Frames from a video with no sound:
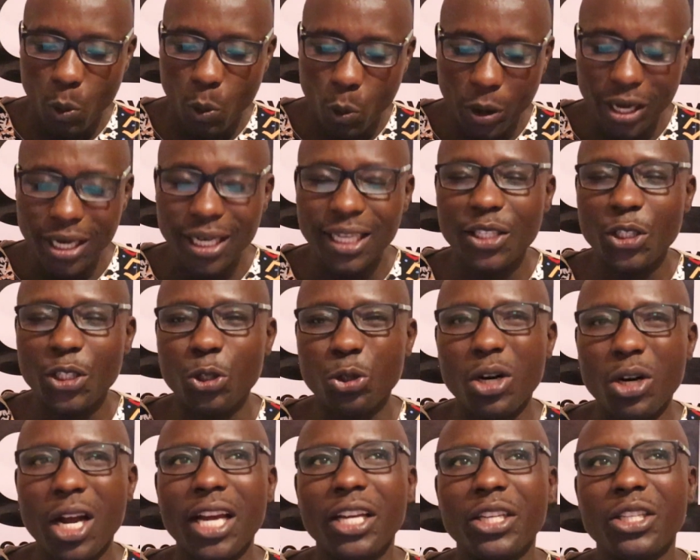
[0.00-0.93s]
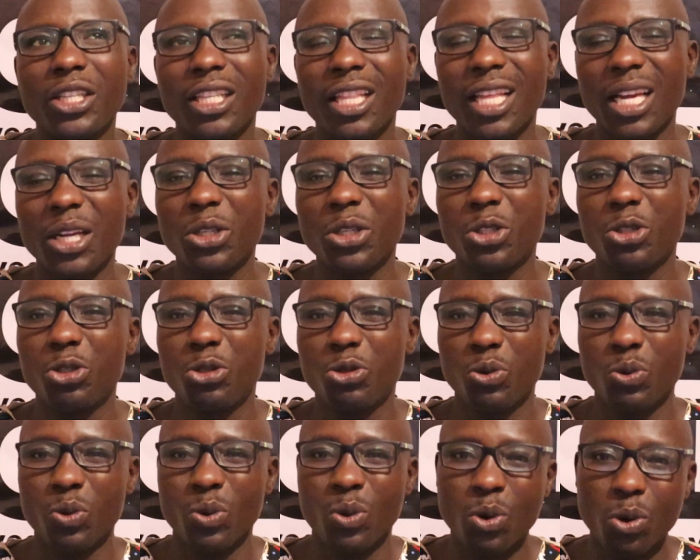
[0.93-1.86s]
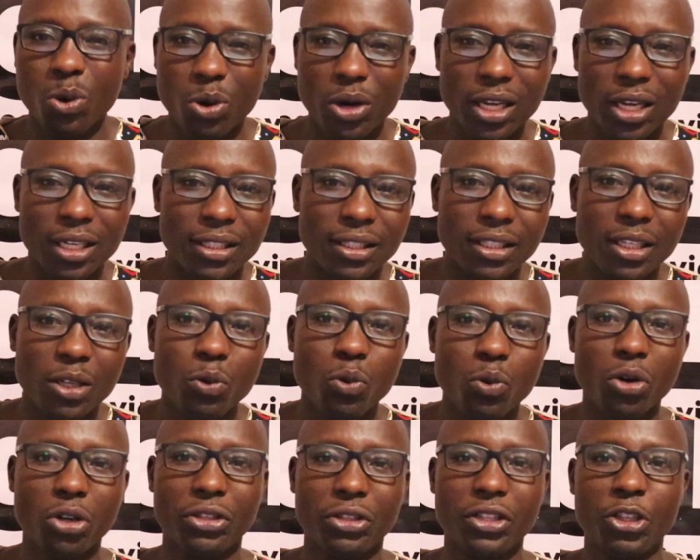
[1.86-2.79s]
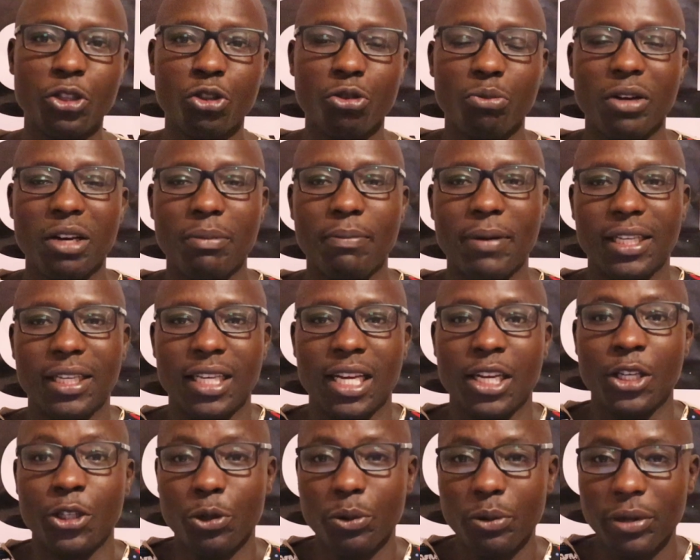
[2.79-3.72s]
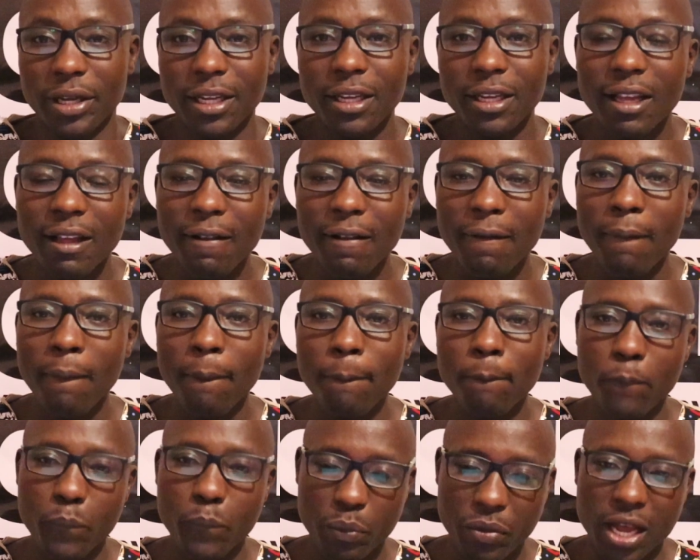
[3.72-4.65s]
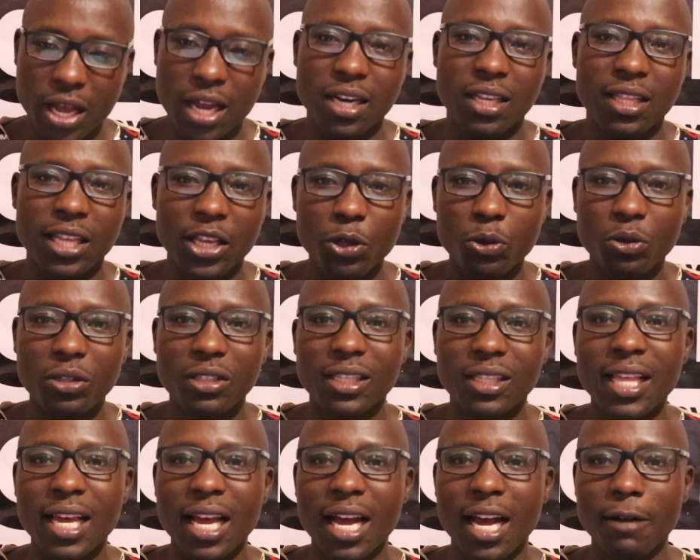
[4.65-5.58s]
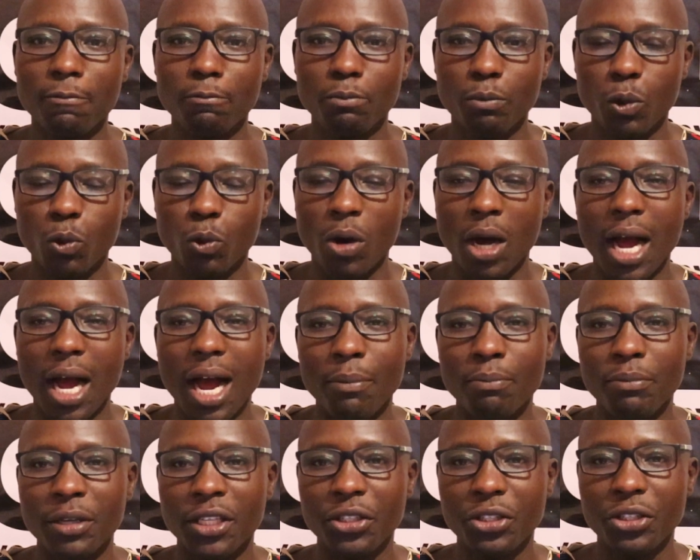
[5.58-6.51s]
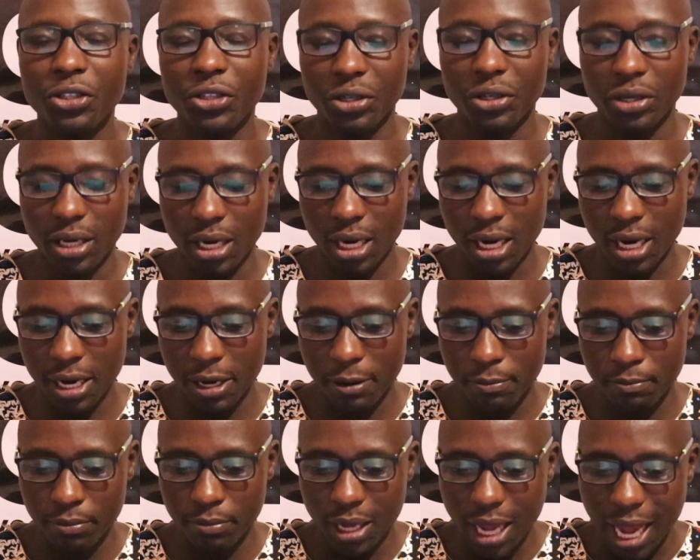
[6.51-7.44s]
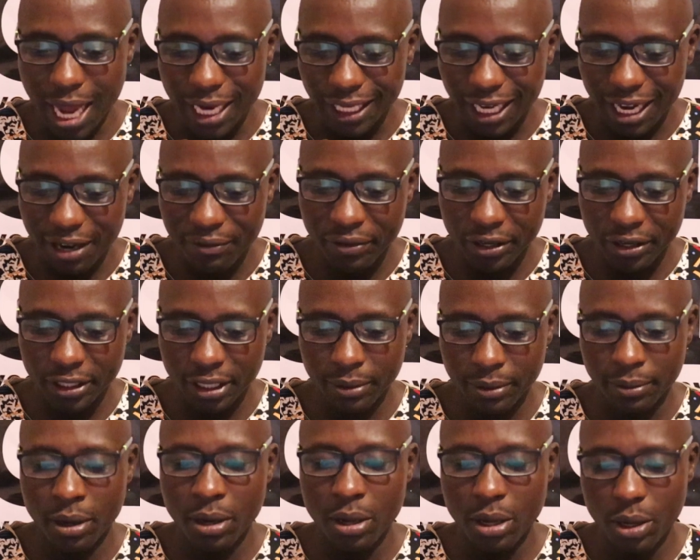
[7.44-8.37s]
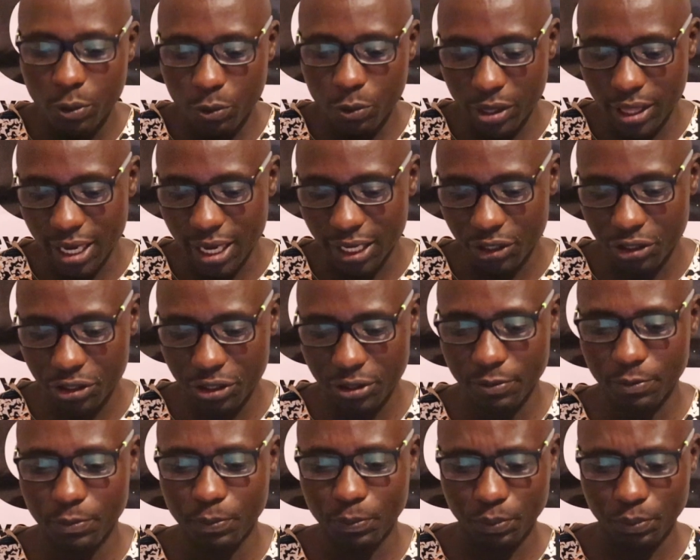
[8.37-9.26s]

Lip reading: When he tried then to go and see what the Jubilee Party are doing, then the youths there were a bit uncomfortable with that.